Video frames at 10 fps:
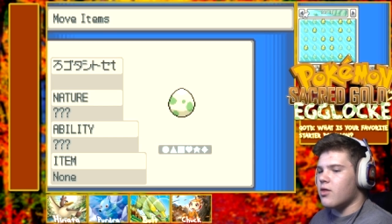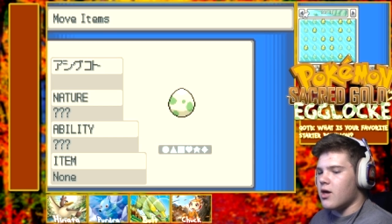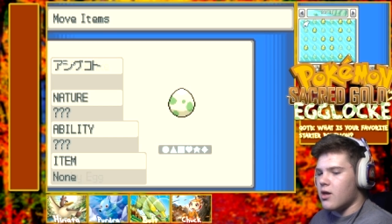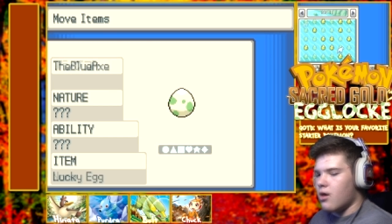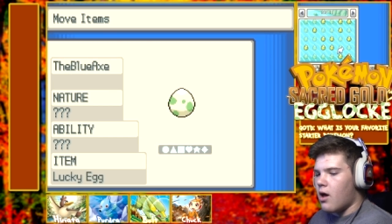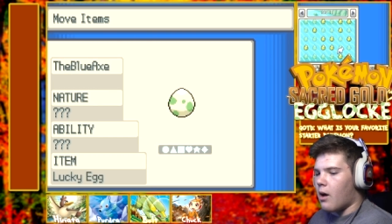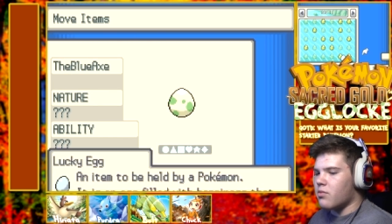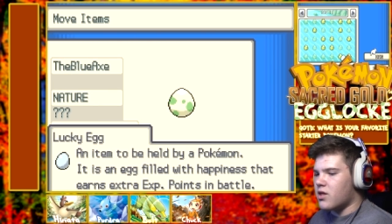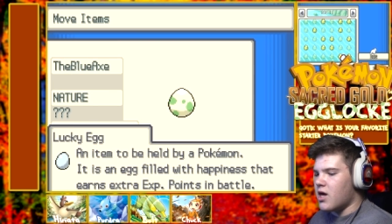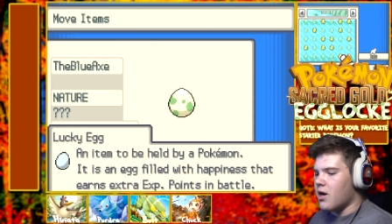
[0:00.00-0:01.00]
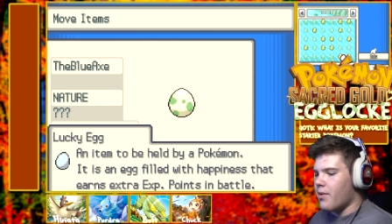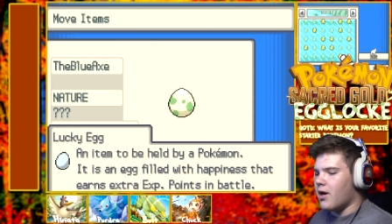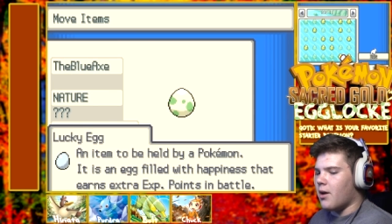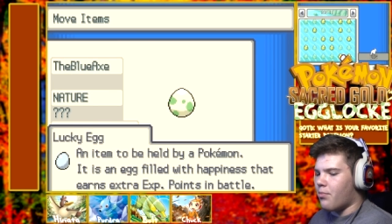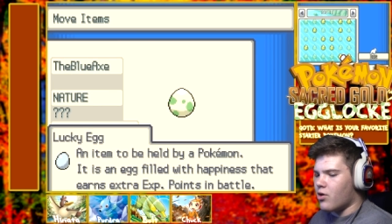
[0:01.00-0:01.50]
the... I'm thinking
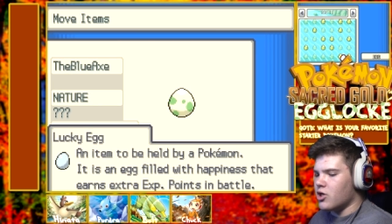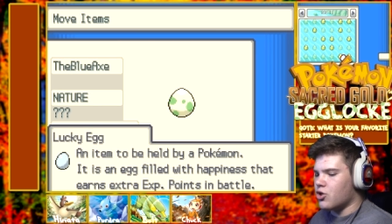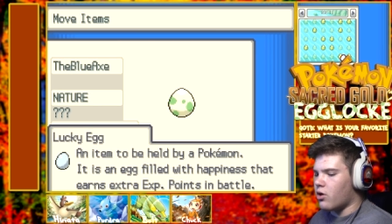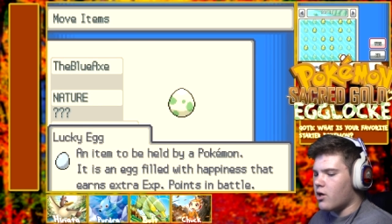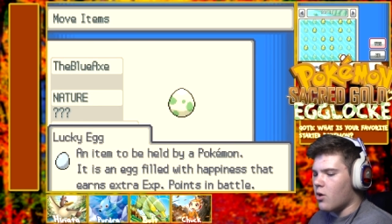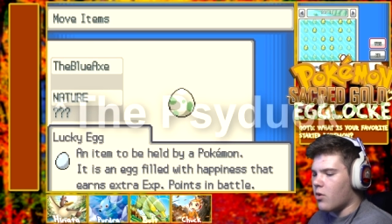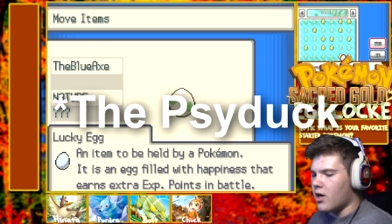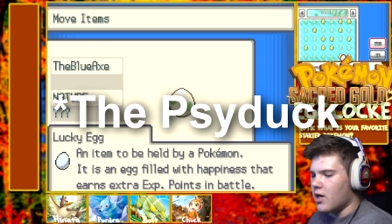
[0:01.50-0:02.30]
about it. I'm pretty sure I know what it